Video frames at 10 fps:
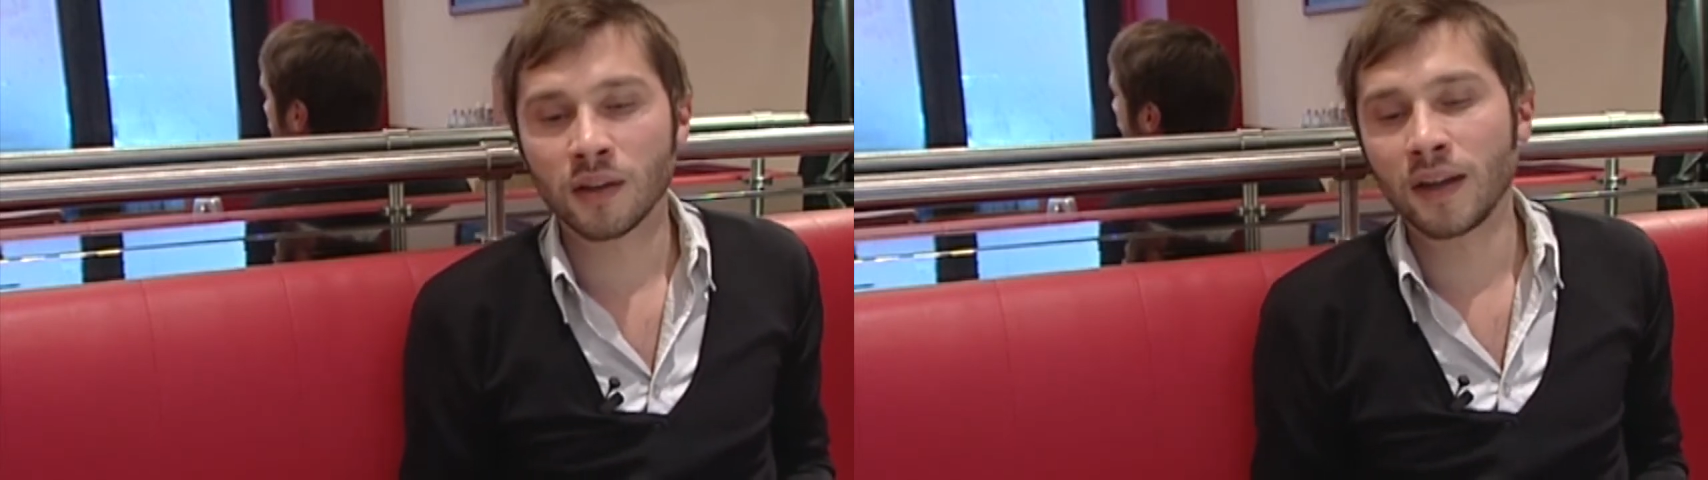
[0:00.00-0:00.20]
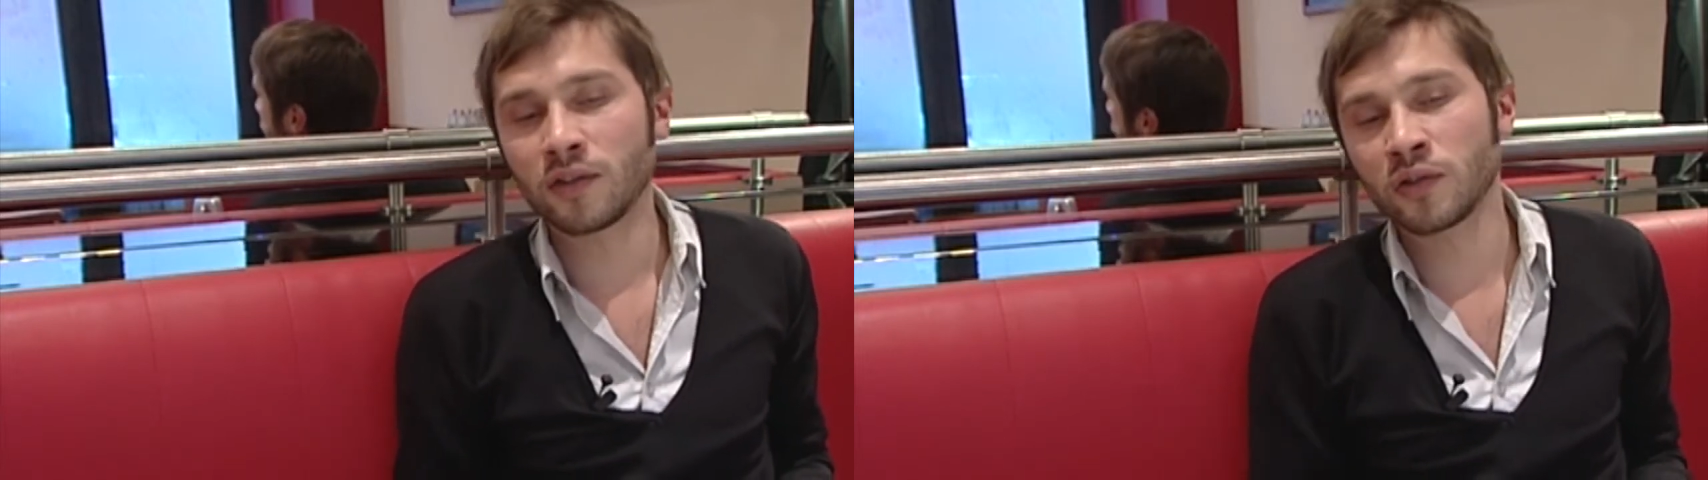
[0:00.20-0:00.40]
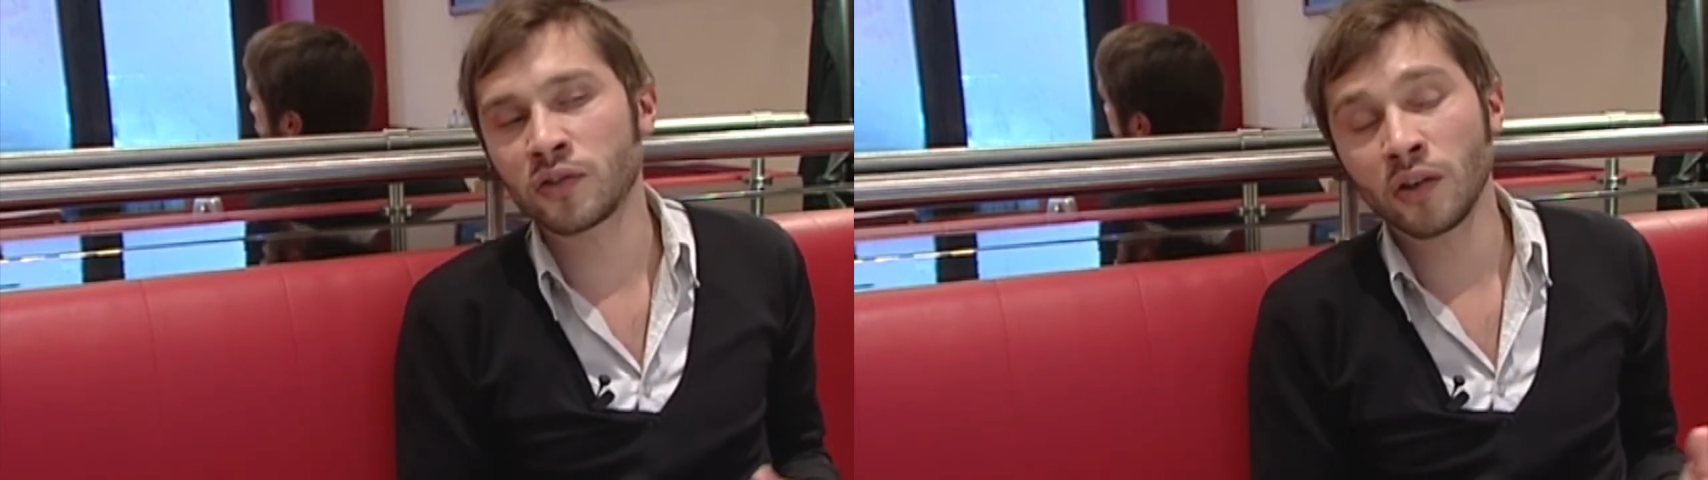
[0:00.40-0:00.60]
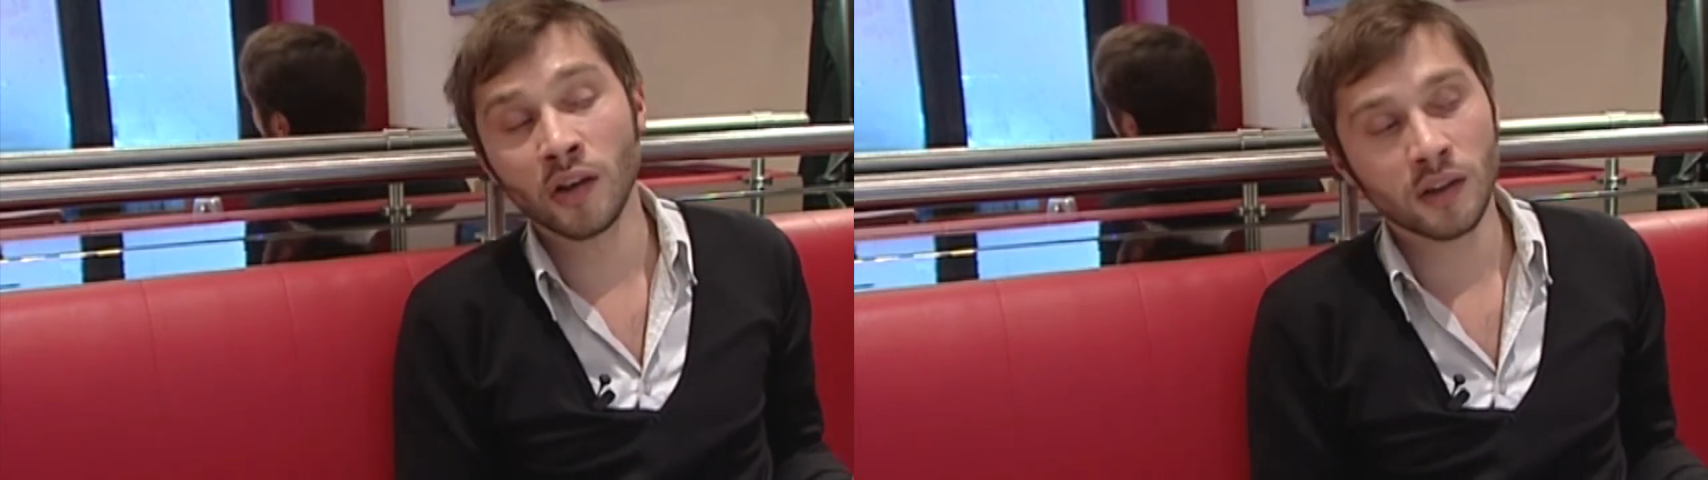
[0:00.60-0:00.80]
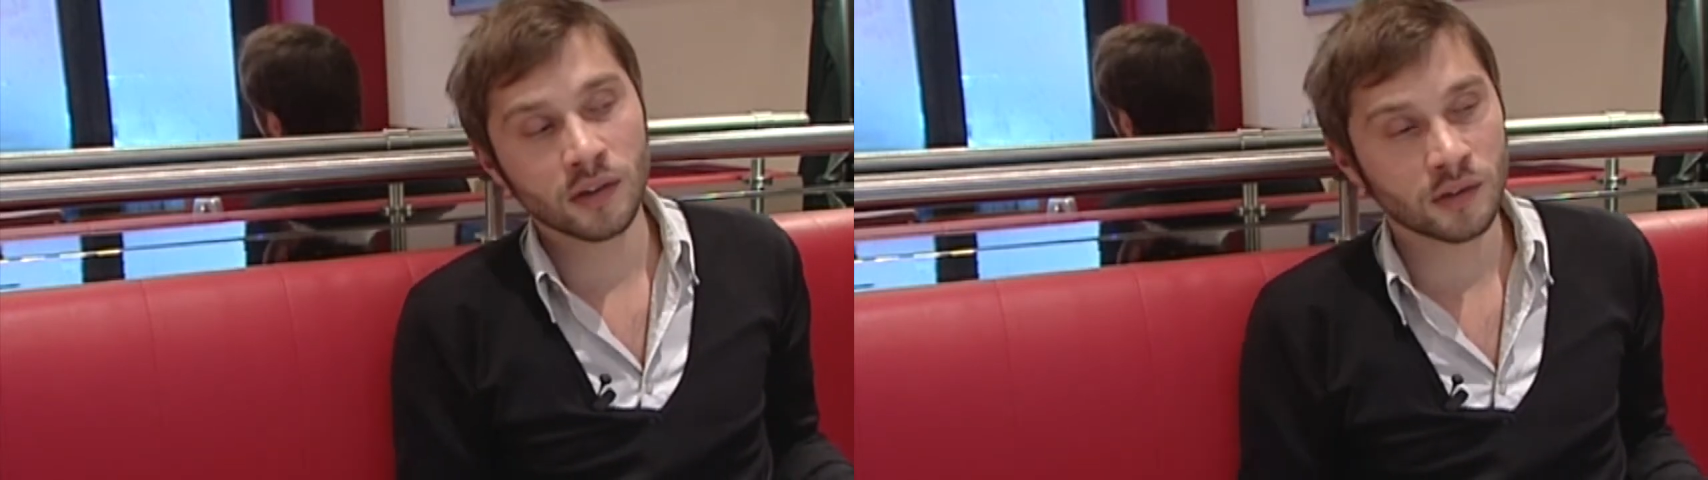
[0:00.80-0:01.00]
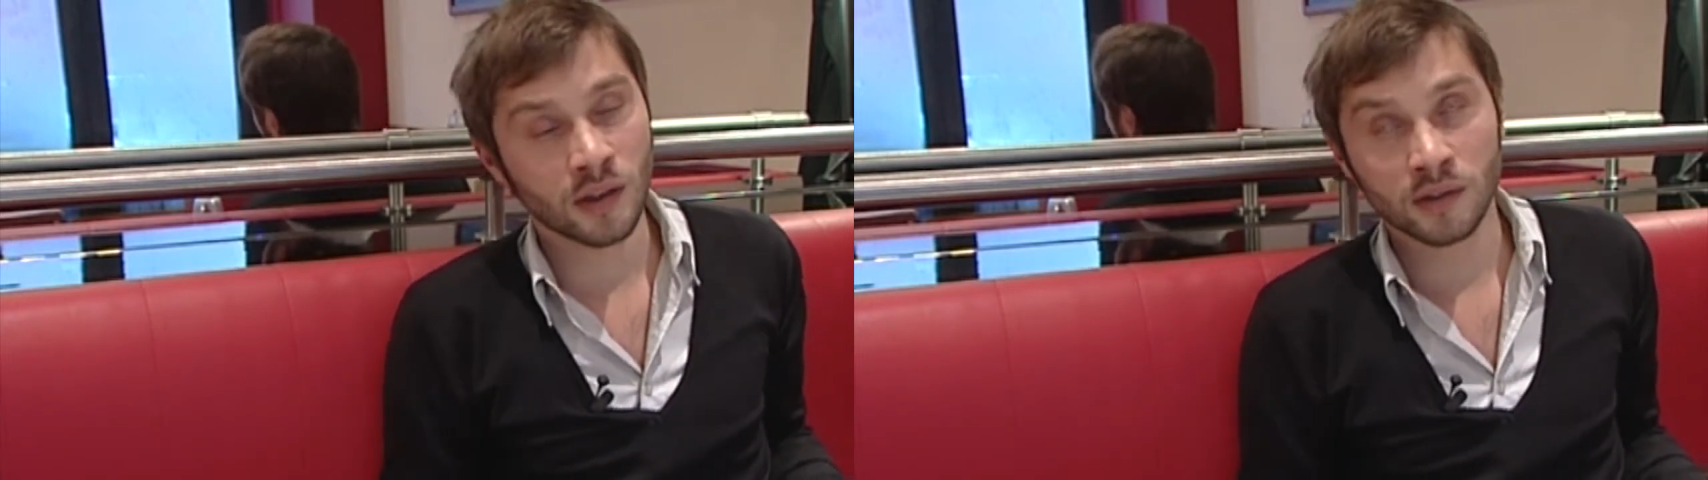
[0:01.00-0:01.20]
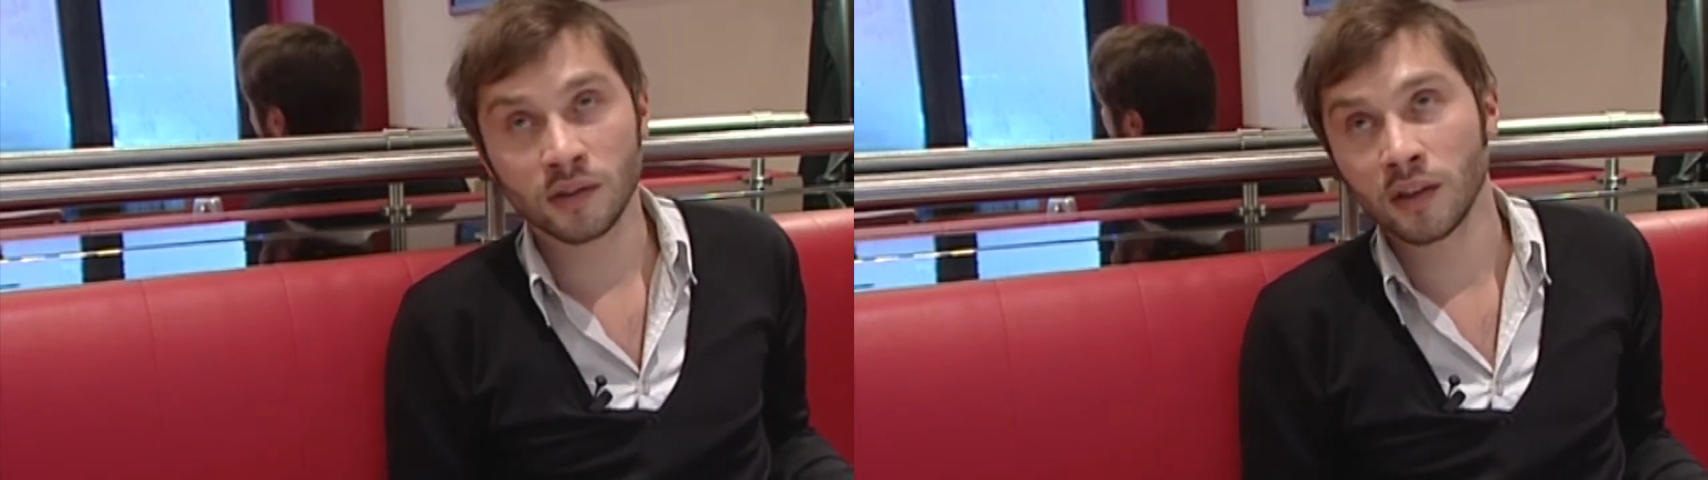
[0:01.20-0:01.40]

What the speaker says: as you saw, it takes a